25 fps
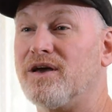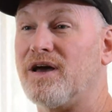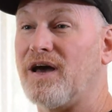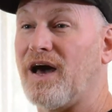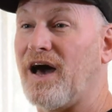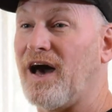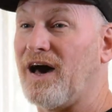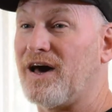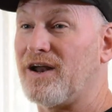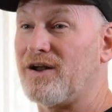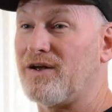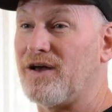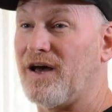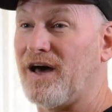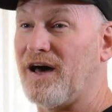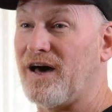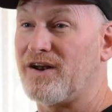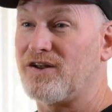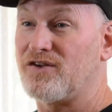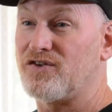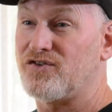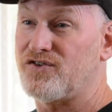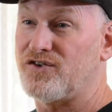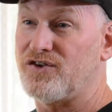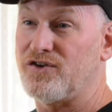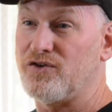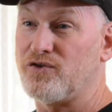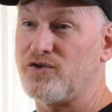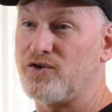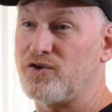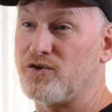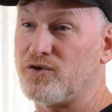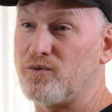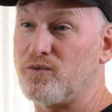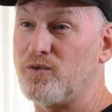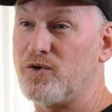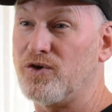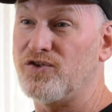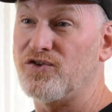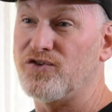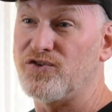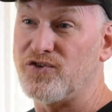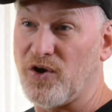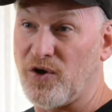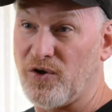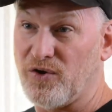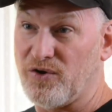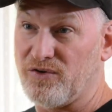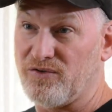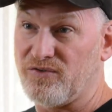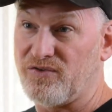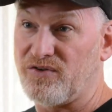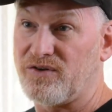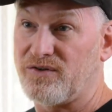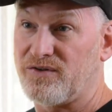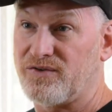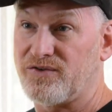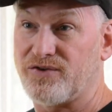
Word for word: how to, how to seal your wood stove.